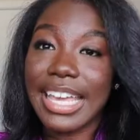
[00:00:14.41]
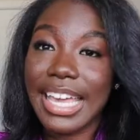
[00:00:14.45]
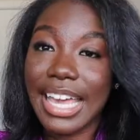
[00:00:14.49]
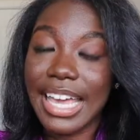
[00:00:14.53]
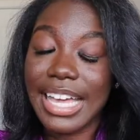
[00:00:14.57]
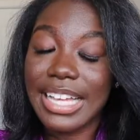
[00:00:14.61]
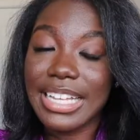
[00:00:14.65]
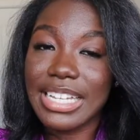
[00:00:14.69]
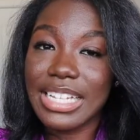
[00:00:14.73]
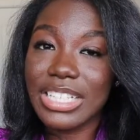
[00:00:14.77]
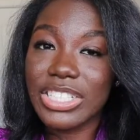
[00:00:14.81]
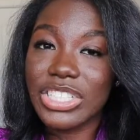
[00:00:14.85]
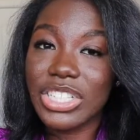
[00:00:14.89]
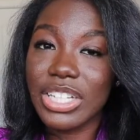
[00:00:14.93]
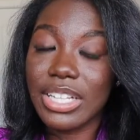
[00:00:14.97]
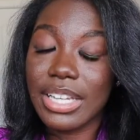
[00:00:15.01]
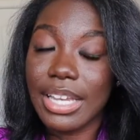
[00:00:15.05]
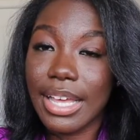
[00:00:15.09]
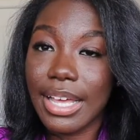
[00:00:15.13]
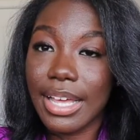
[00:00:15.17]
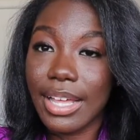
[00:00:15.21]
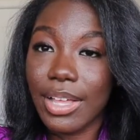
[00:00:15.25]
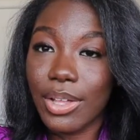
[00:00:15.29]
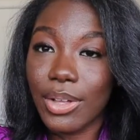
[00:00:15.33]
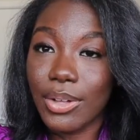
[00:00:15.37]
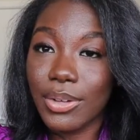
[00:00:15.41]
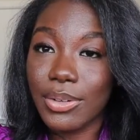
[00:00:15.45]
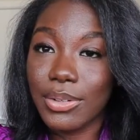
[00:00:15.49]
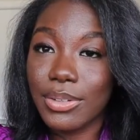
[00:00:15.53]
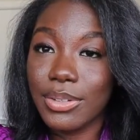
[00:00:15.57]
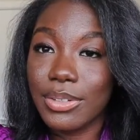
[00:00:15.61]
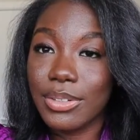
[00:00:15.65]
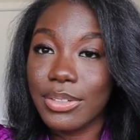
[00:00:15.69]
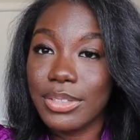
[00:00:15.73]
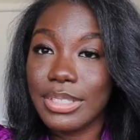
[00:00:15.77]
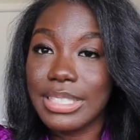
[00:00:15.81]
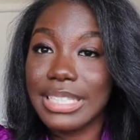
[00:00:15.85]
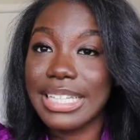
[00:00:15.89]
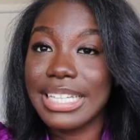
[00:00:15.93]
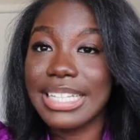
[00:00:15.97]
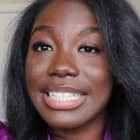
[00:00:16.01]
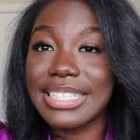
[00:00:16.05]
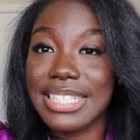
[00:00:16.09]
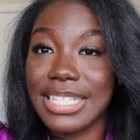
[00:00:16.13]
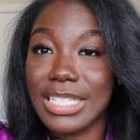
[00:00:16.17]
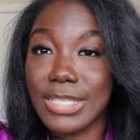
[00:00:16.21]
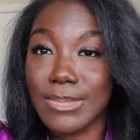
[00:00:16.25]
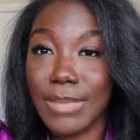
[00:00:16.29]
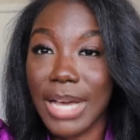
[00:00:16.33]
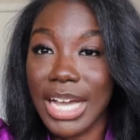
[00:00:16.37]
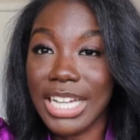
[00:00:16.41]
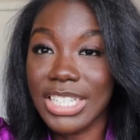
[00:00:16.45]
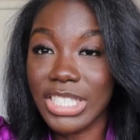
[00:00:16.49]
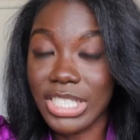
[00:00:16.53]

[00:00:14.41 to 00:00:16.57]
can't get Chanel. This is my